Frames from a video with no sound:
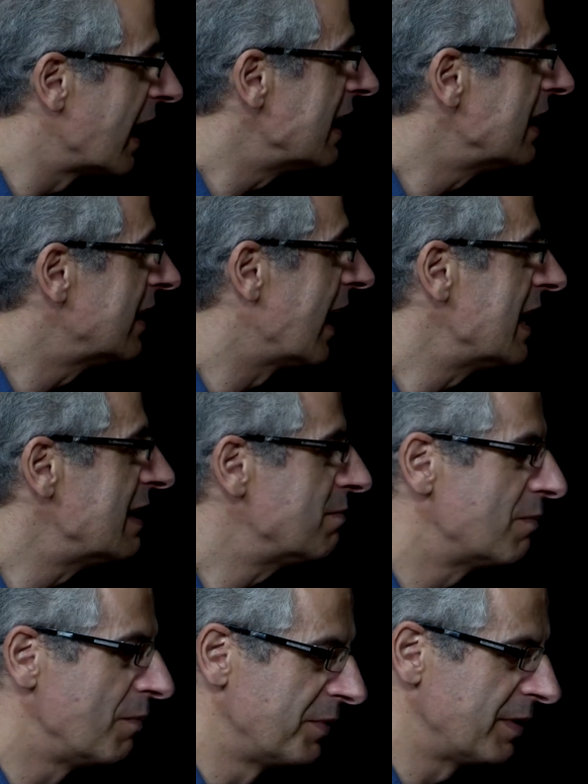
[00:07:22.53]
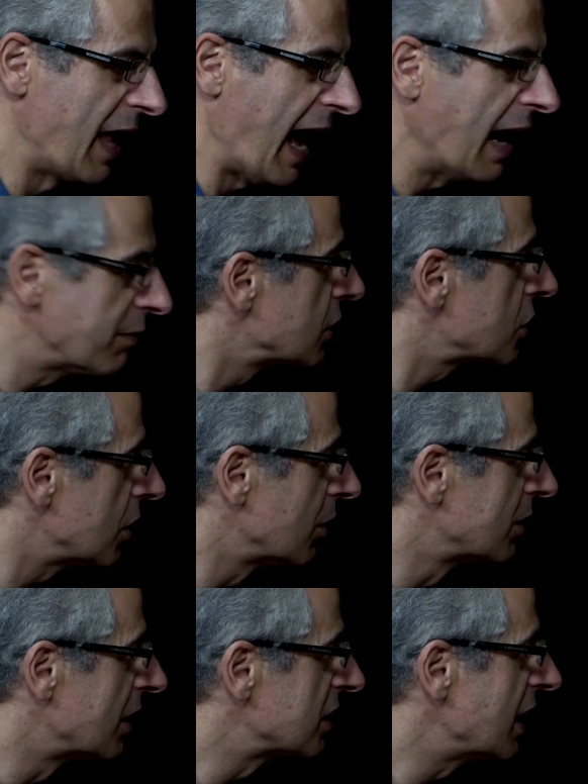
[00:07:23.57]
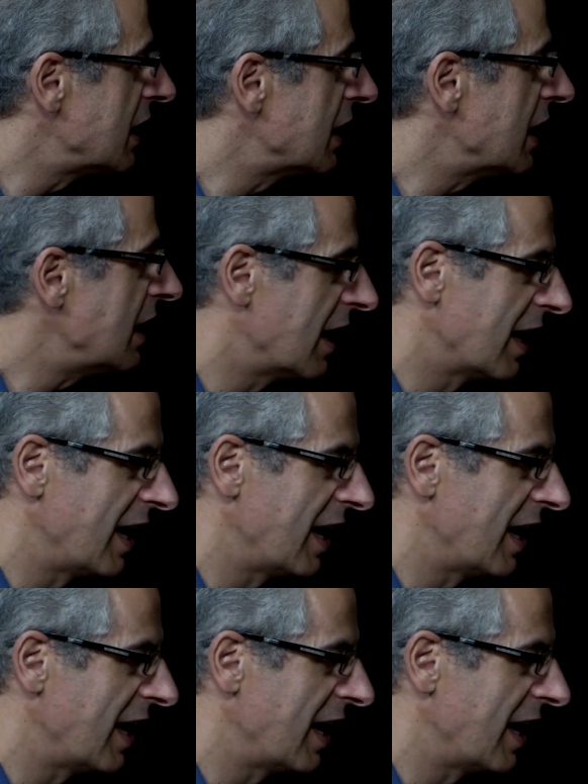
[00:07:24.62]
They haven't told us any